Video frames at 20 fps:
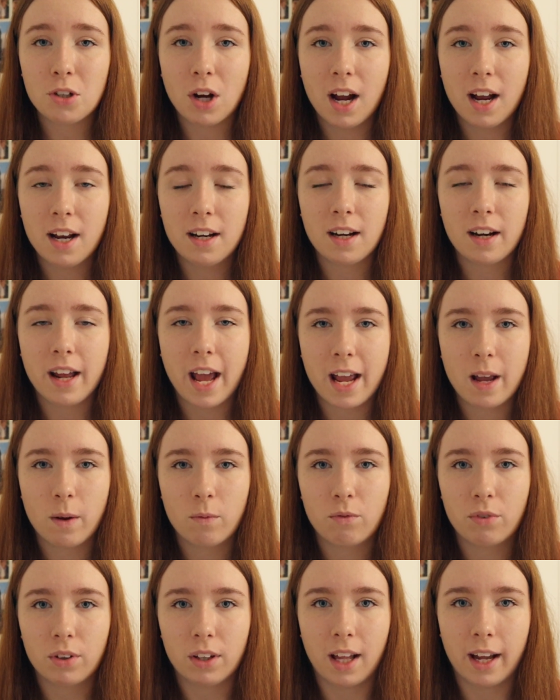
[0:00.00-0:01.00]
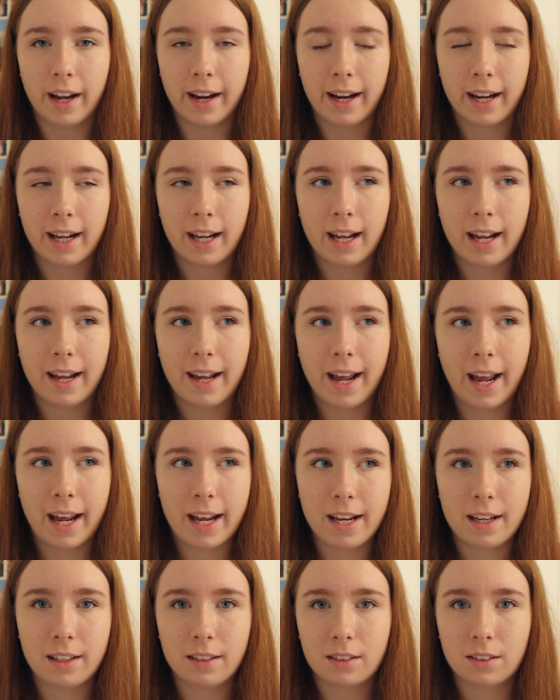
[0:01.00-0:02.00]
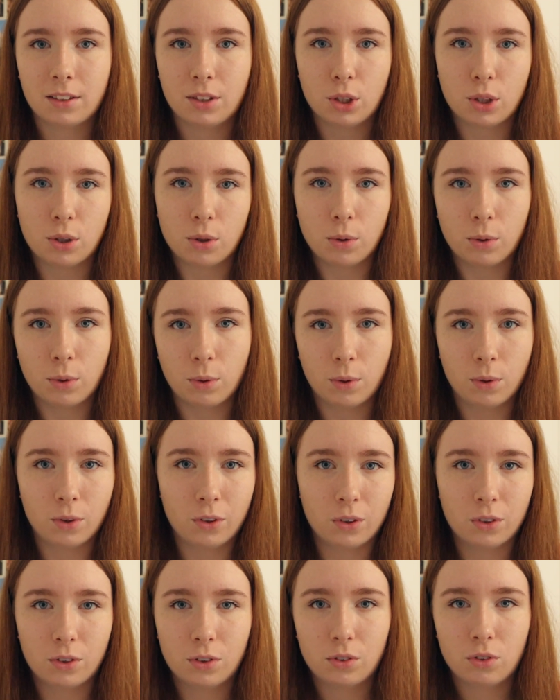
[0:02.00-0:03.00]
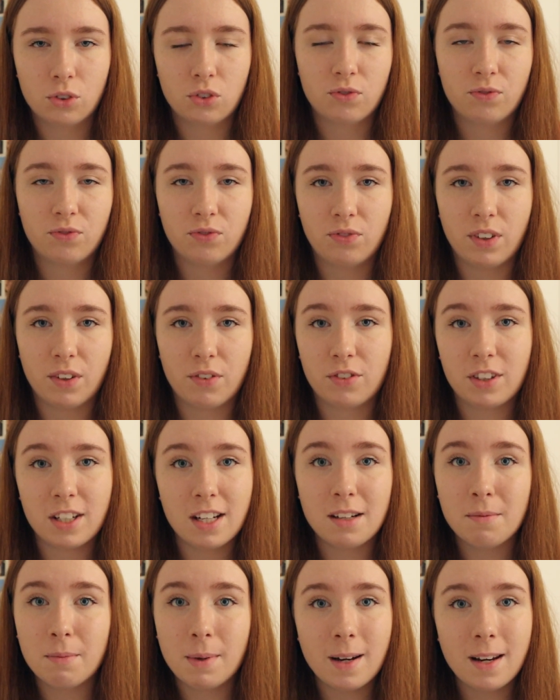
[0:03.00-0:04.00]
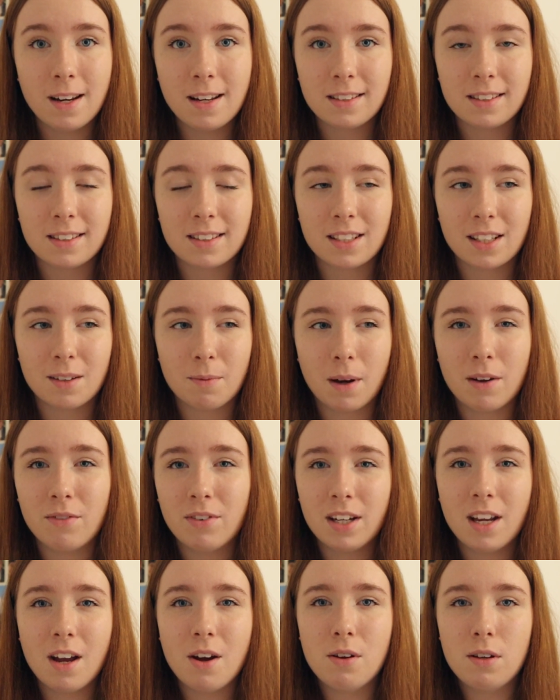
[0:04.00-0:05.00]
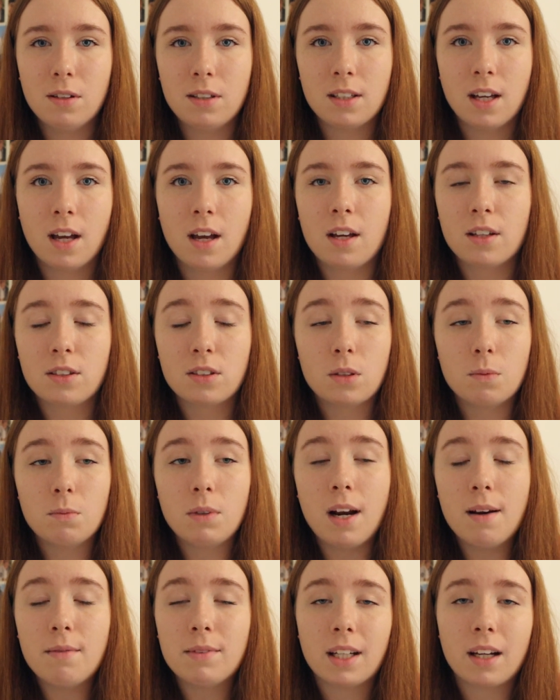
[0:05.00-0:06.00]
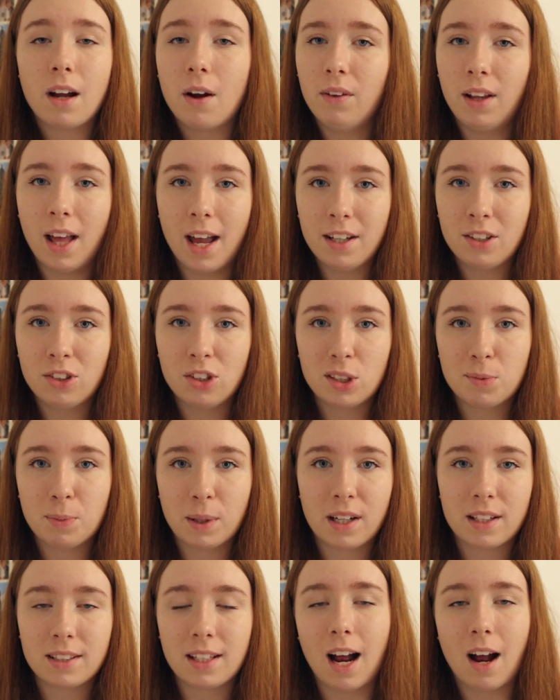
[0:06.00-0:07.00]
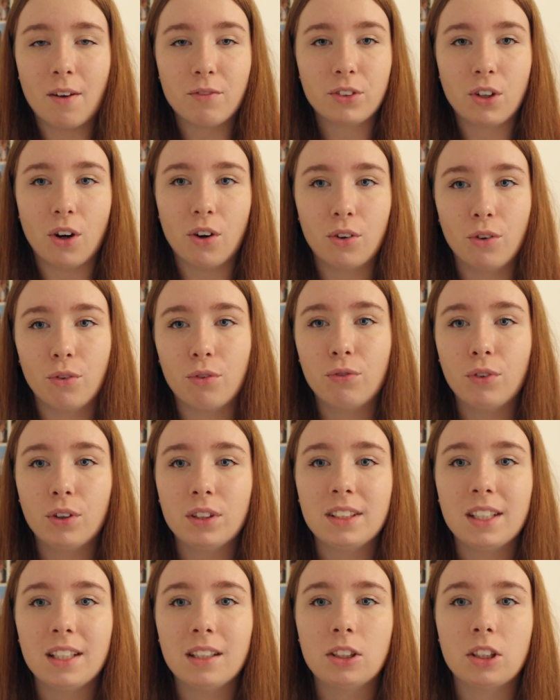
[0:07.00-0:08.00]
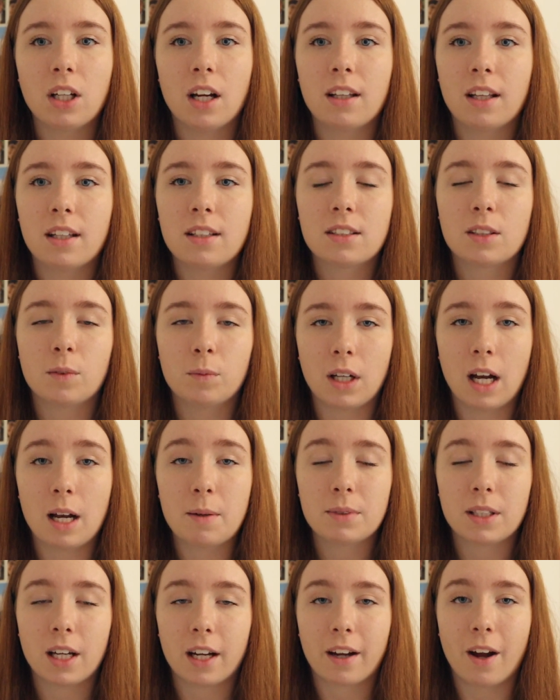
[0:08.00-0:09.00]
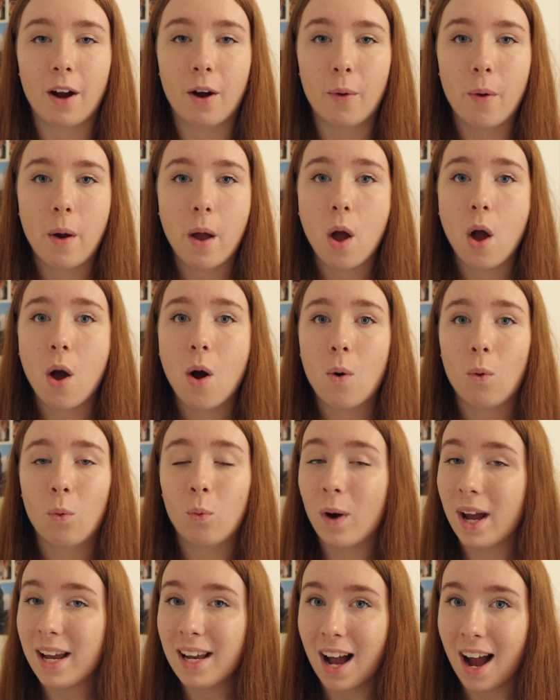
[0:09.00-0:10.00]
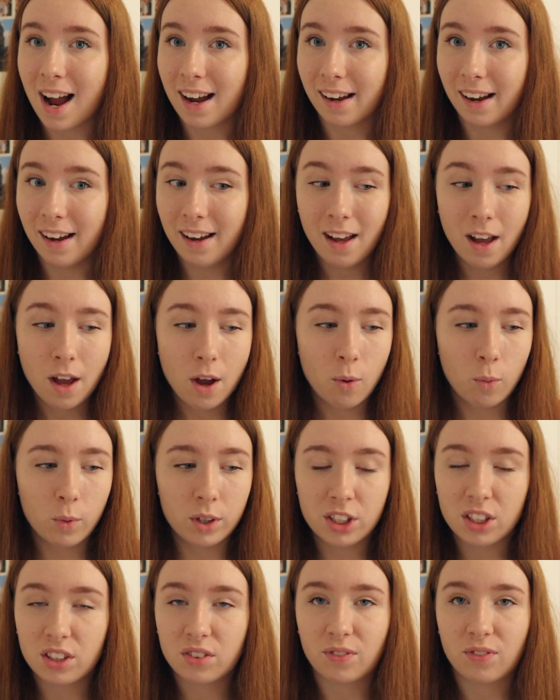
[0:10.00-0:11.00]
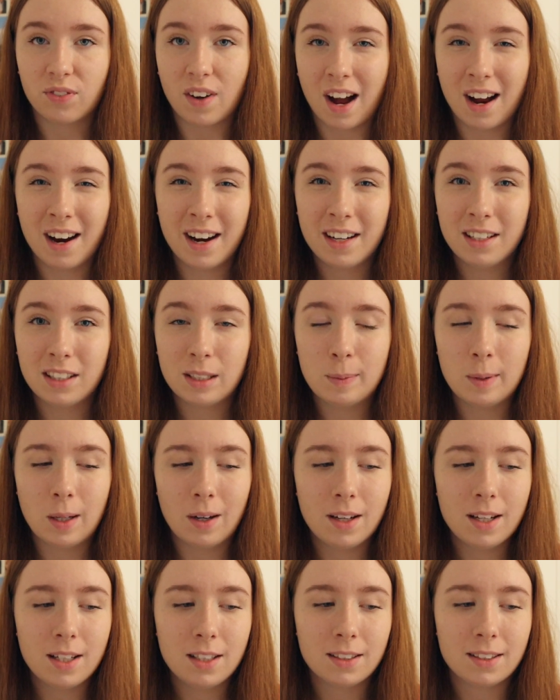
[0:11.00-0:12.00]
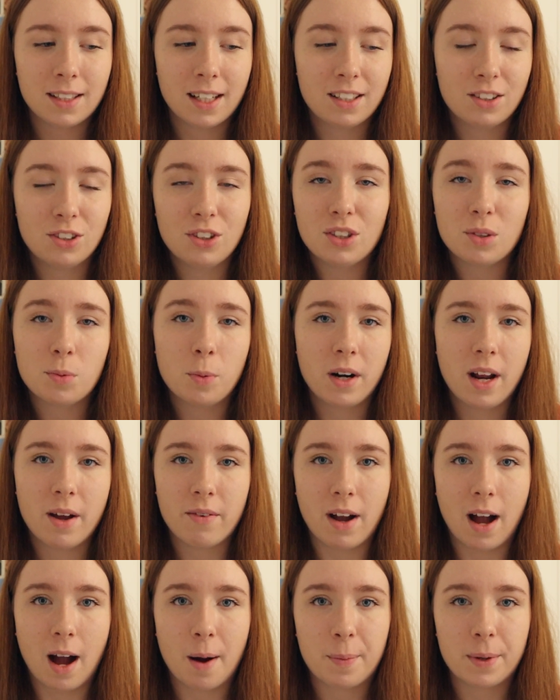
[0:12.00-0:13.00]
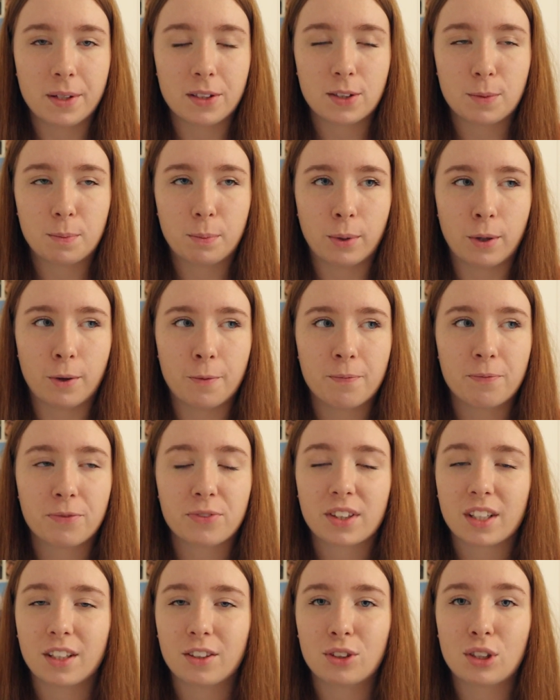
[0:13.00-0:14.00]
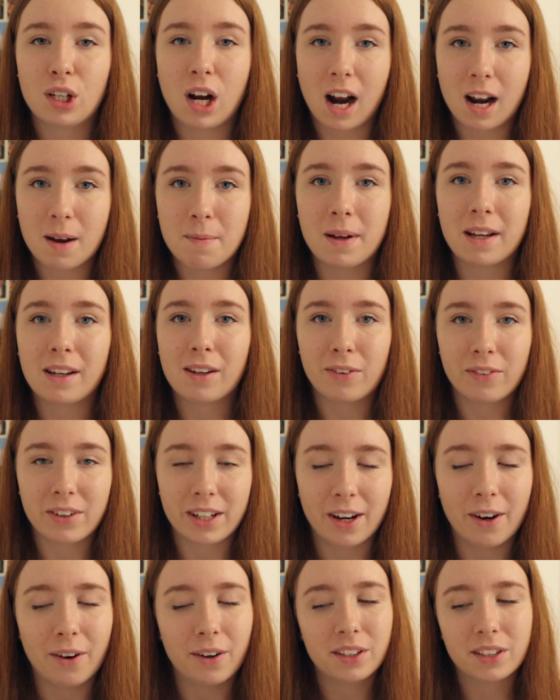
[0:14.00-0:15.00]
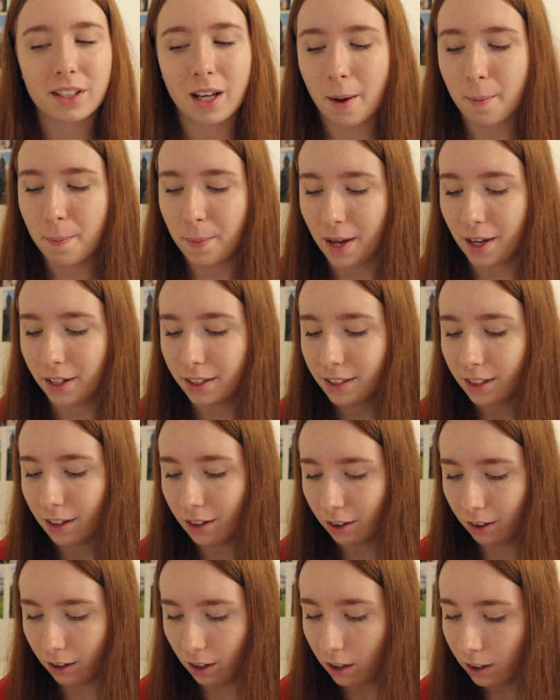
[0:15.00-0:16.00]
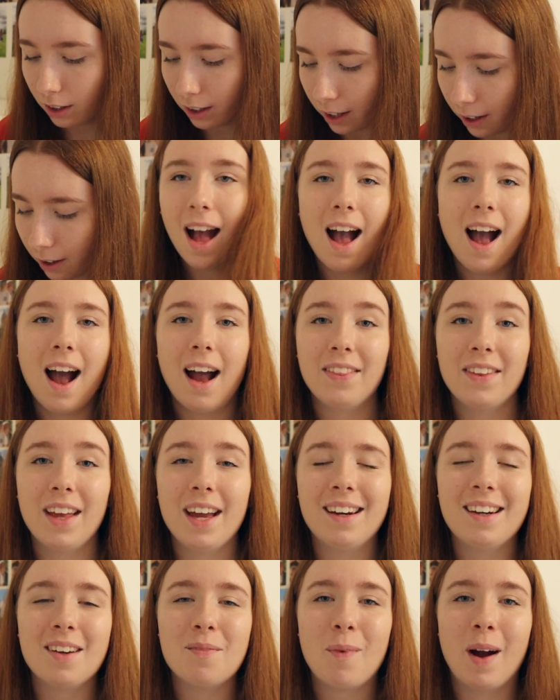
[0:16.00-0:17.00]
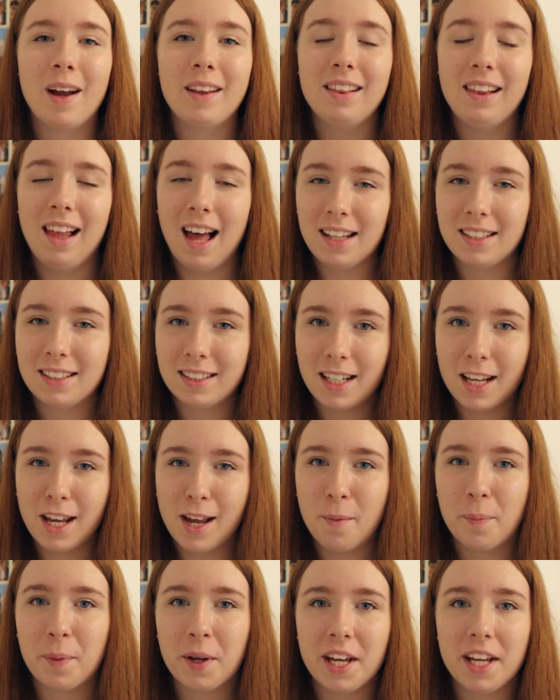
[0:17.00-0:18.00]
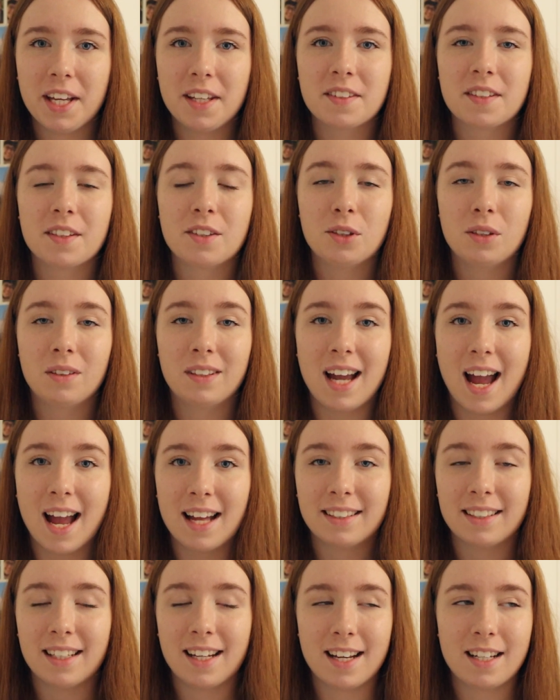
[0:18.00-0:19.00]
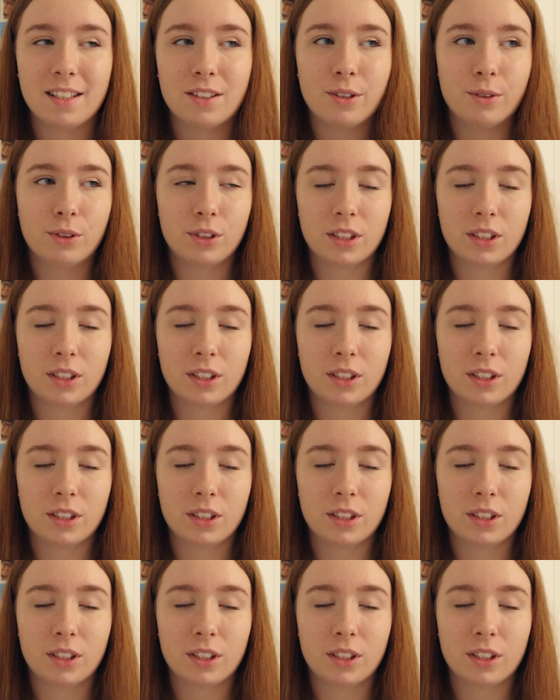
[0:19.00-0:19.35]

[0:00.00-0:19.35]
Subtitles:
try and aim for like 8 to 15 minutes my videos. Sometimes I go less just because I haven't got enough footage, and then sometimes I go way higher, which is fine to be honest. It's just whatever happens, but try and make your videos a bit longer. And then my last tip is to get into